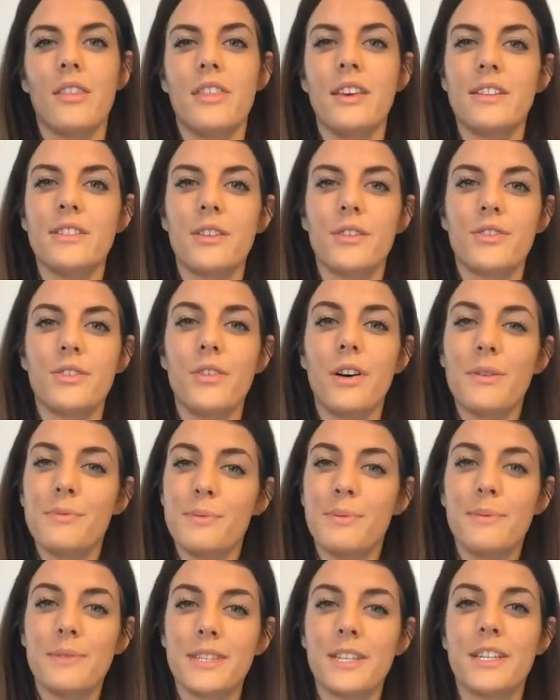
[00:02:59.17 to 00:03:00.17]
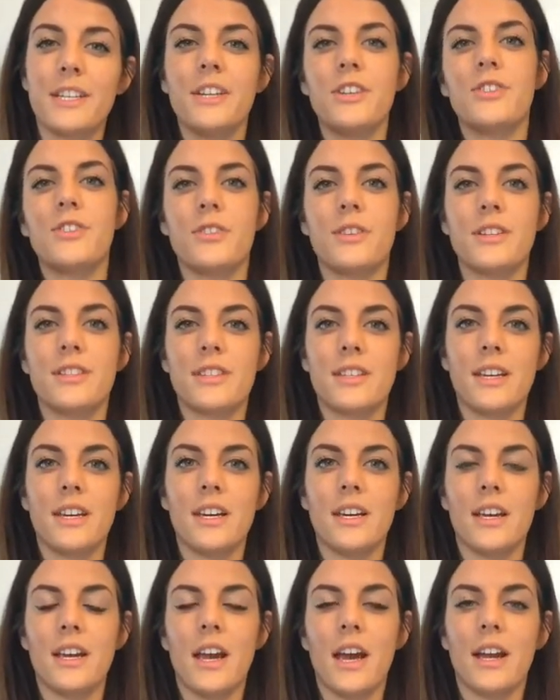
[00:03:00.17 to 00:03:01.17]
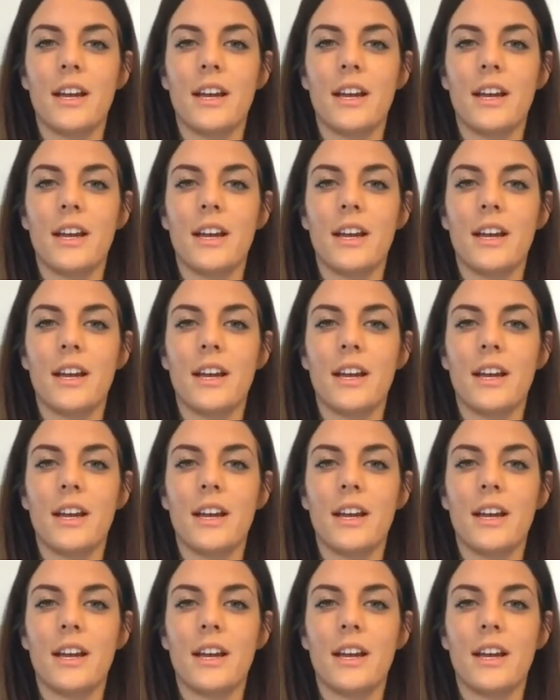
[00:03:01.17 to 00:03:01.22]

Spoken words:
This also helps me as a teacher to see